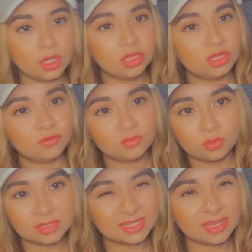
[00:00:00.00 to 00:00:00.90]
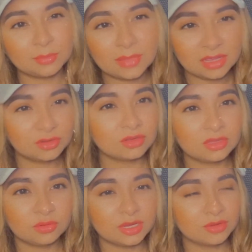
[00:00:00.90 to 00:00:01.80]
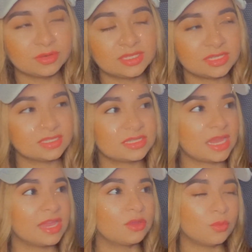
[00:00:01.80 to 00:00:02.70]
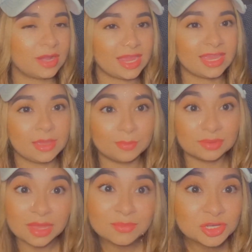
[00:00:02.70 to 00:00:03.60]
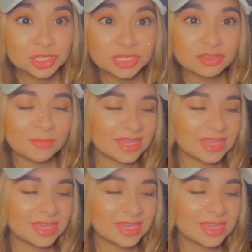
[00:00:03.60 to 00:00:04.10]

And then of course like minor little irritants like when I get blemishes on my